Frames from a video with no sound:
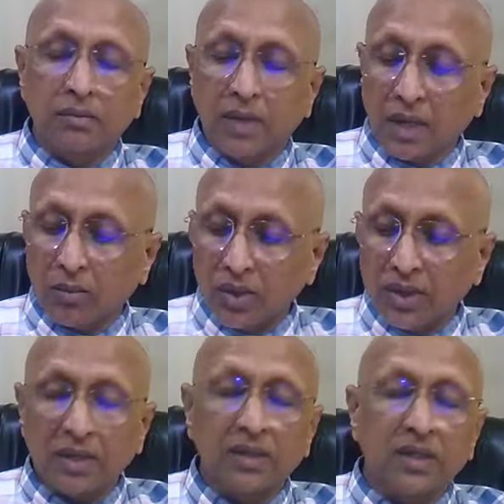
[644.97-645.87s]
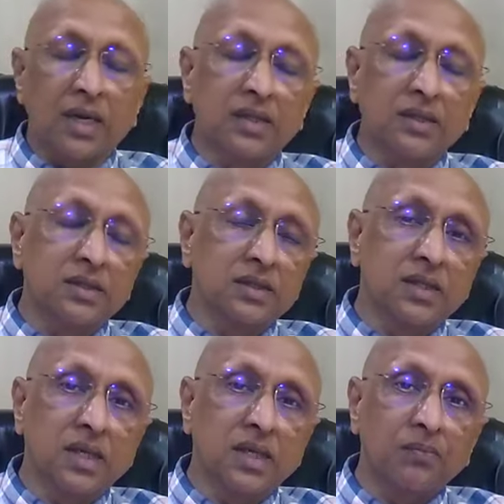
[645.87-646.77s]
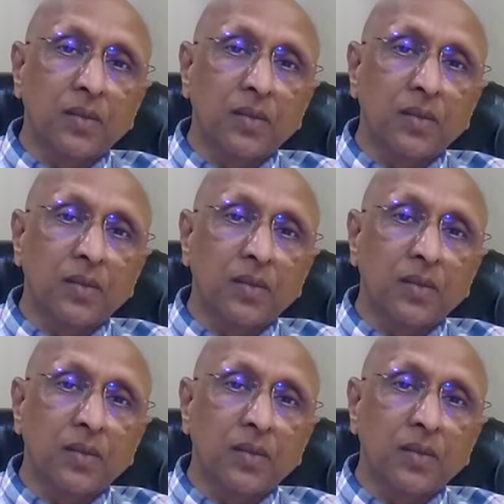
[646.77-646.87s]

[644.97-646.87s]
metabolic arthritis is there.